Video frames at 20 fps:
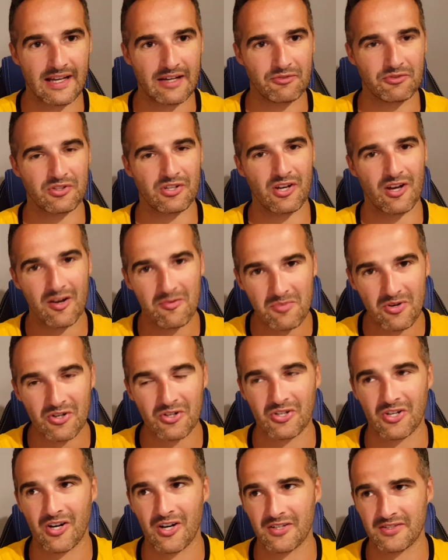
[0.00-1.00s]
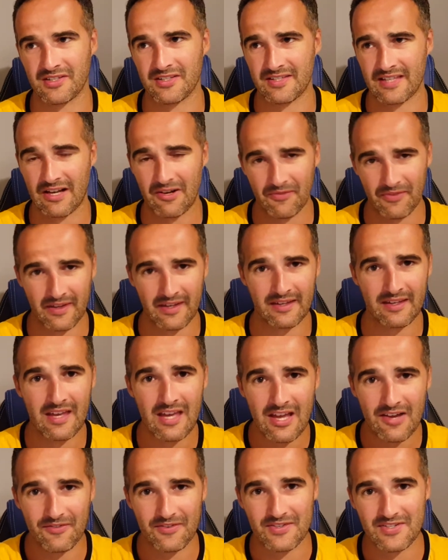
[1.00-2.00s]
out. Come on guys, it's out there
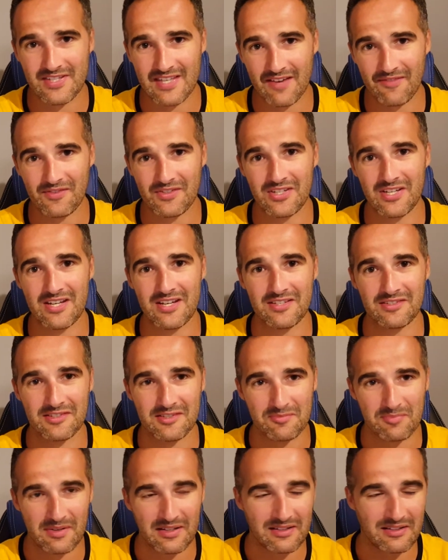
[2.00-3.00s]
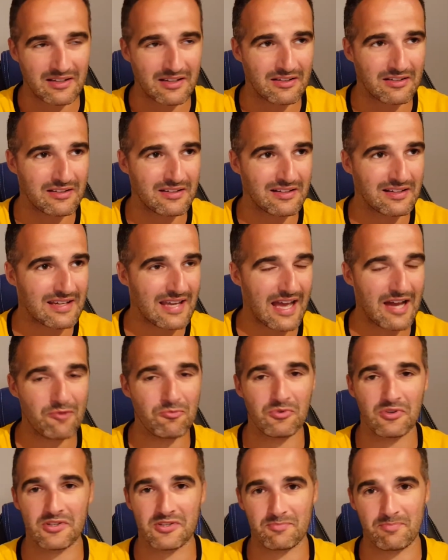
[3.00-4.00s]
for 7 years, it's been in
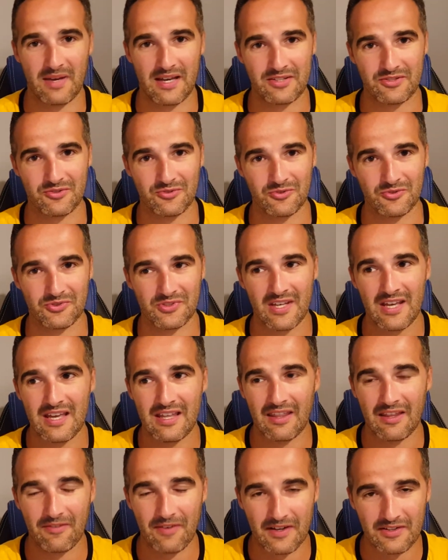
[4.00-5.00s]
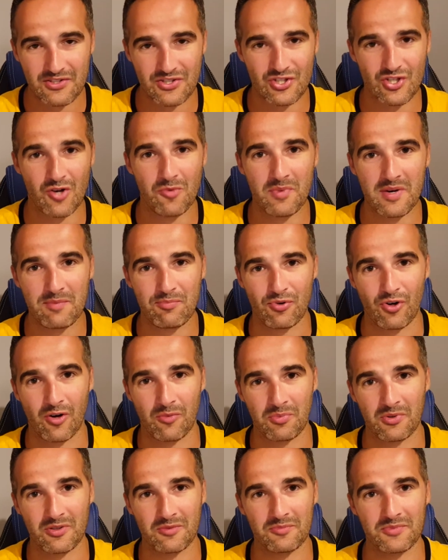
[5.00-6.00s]
countless battles, they've had so many
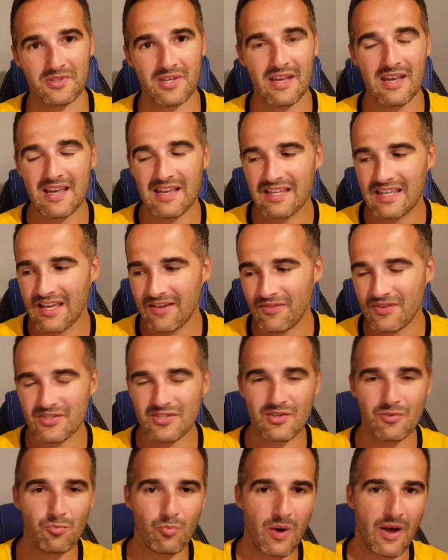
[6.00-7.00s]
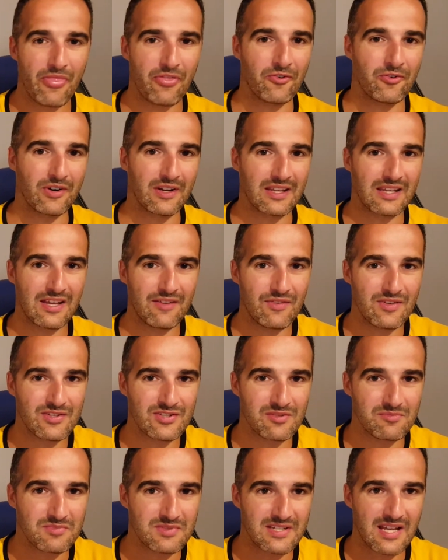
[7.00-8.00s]
problems. Give it some weathering, give it
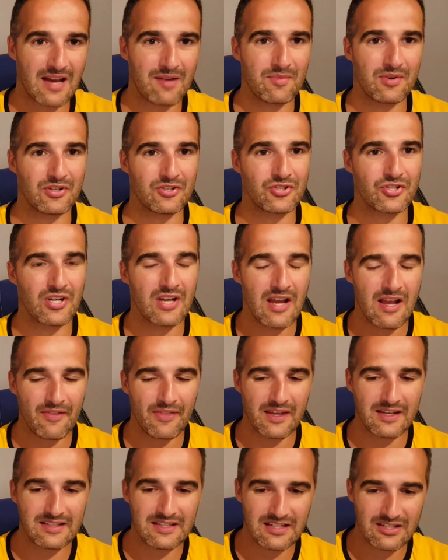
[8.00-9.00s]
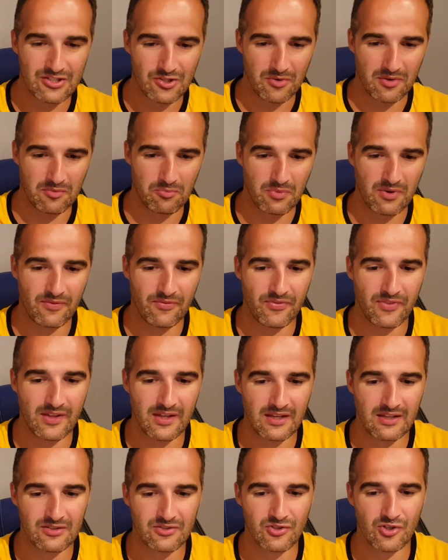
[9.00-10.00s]
some damage. They did do it with
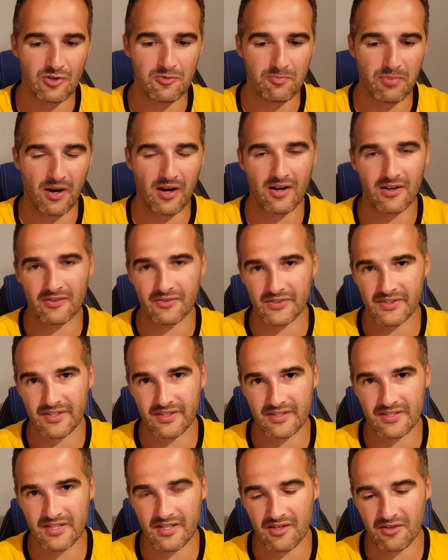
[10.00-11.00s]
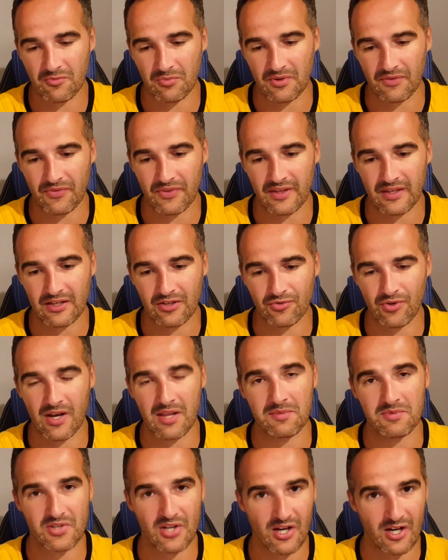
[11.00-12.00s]
the two-parter with the
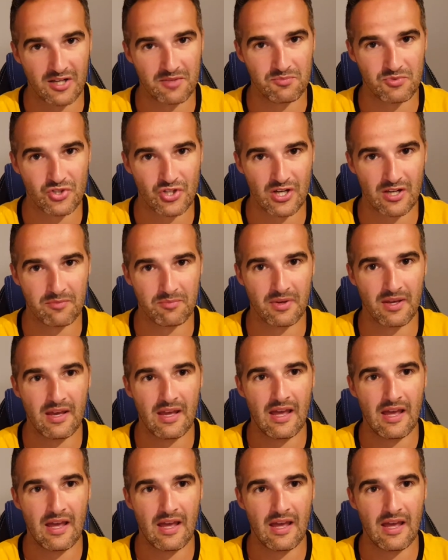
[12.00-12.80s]
Krenin time ship